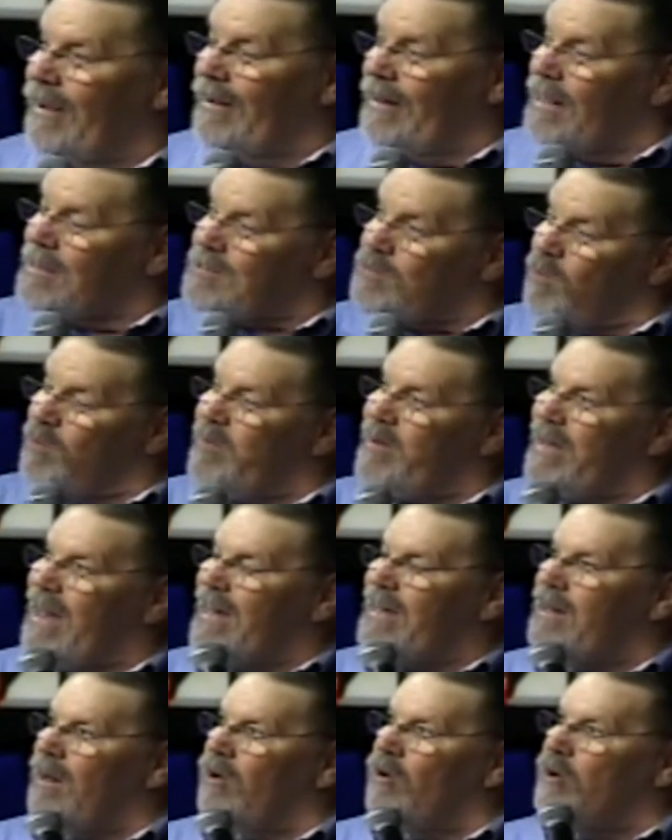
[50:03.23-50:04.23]
That's what we
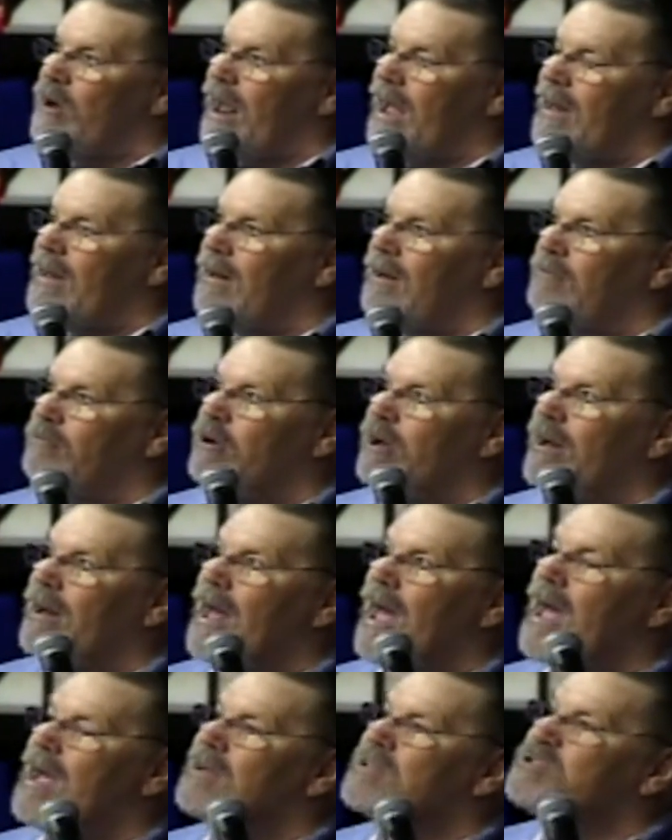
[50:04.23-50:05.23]
need to learn, how to
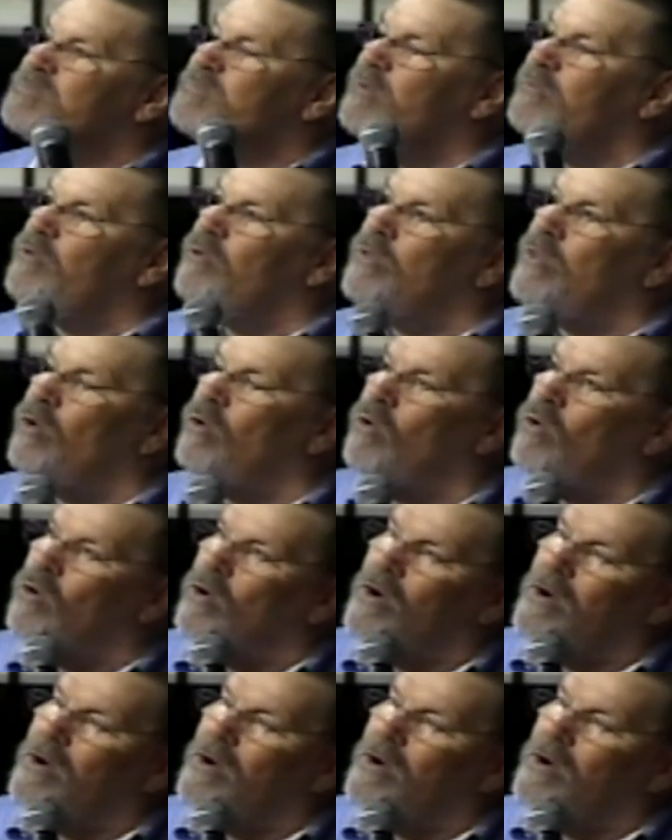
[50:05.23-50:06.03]
relax before the Lord.